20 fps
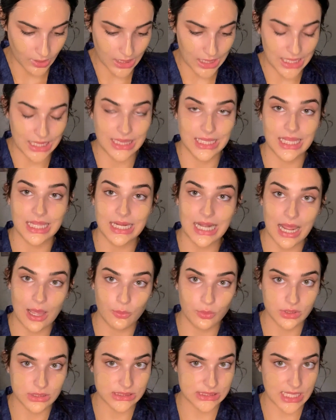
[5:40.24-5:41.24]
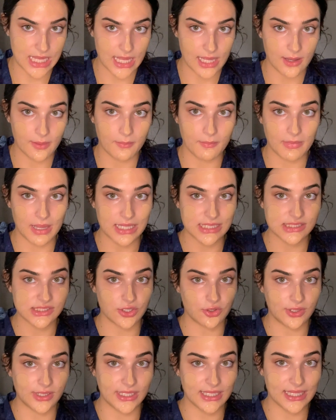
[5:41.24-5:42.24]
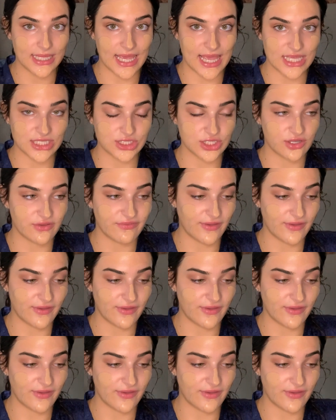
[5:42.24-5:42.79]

And then I will take my Sonia Kashuk